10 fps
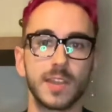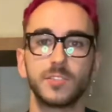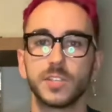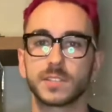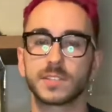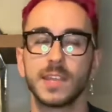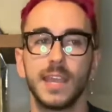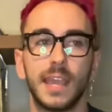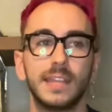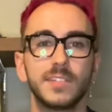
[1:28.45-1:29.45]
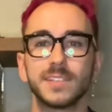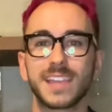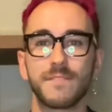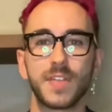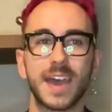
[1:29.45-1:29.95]
It does
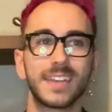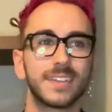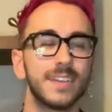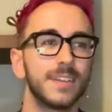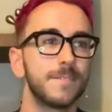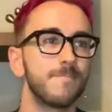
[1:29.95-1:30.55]
have that,